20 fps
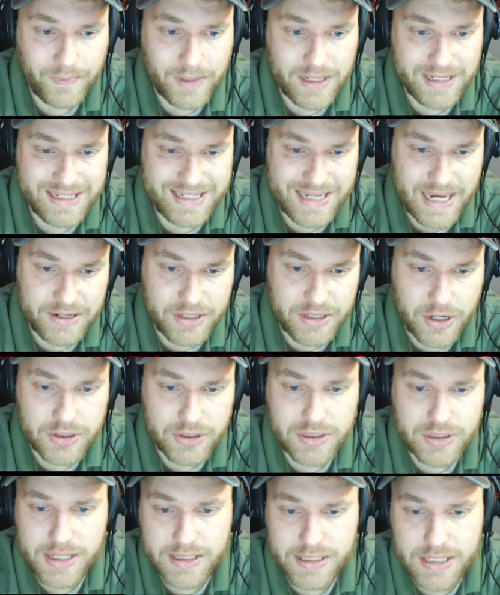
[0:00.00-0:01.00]

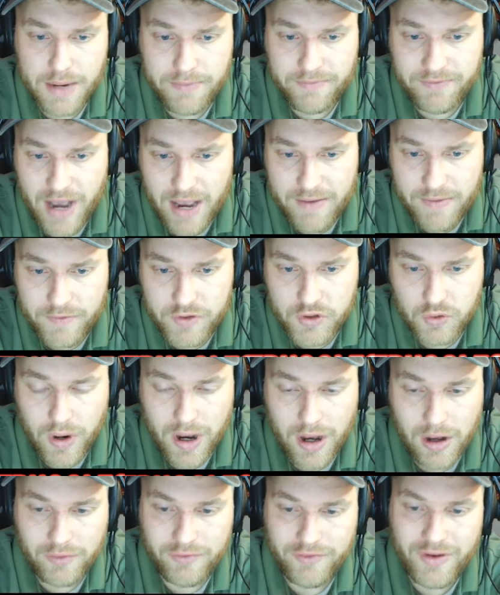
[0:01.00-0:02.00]
Santos ends up 5 of
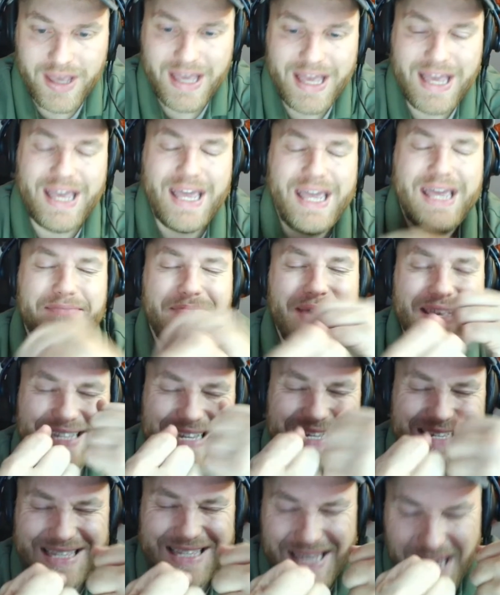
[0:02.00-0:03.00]
12. He
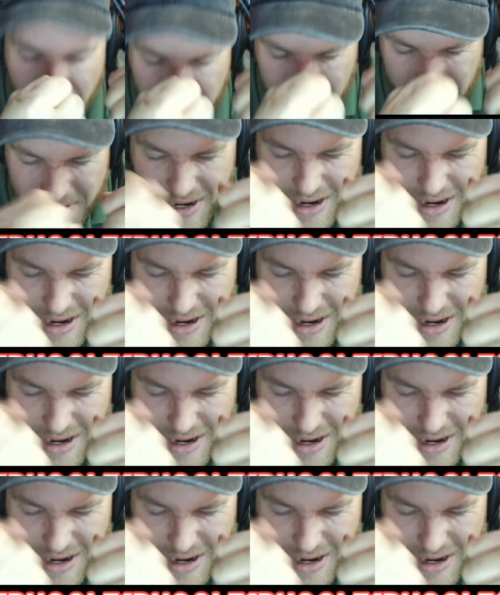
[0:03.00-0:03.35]
misses the up and